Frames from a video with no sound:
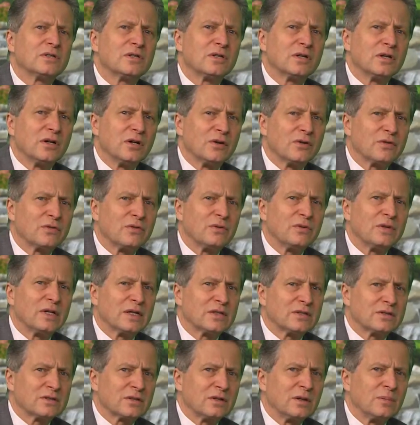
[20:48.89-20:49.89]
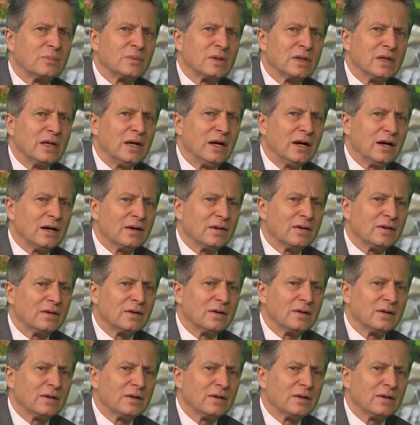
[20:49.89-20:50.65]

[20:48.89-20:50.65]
to go through that script again.